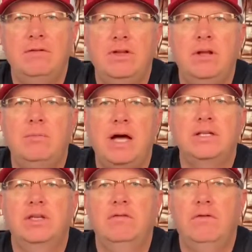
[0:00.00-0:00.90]
an
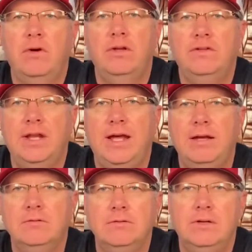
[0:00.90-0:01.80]
unboxing for you
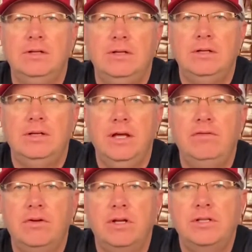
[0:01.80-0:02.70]
today.
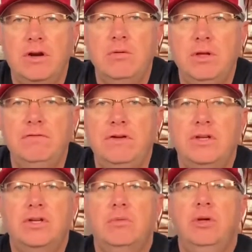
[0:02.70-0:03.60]
If you're a tournament
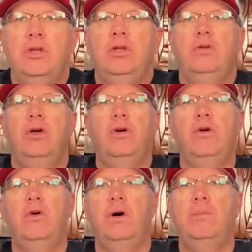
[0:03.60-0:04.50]
fisherman, you
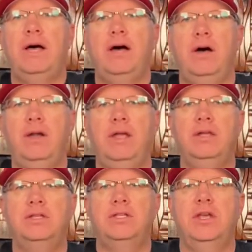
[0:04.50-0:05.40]
know about
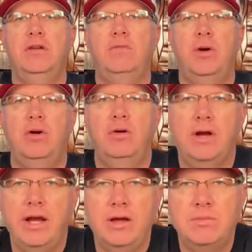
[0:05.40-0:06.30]
incentive
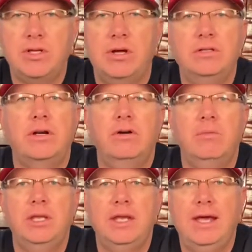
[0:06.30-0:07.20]
programs on
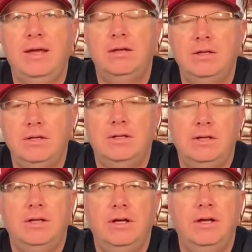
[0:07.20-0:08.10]
tournament day.
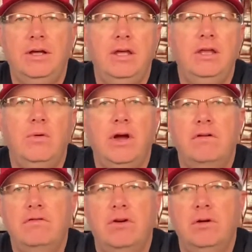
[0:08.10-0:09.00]
Uh,
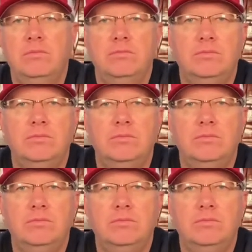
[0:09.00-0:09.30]
anywhere from